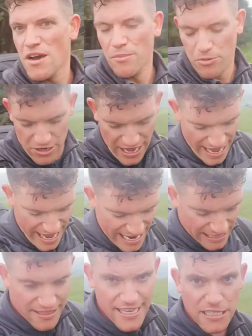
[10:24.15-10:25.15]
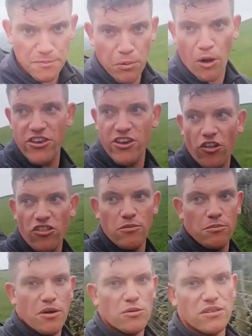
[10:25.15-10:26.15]
But at this point you're on the
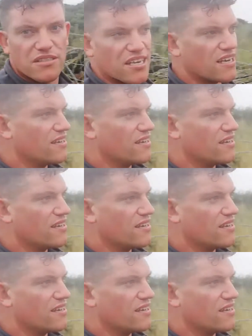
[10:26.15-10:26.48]
moors.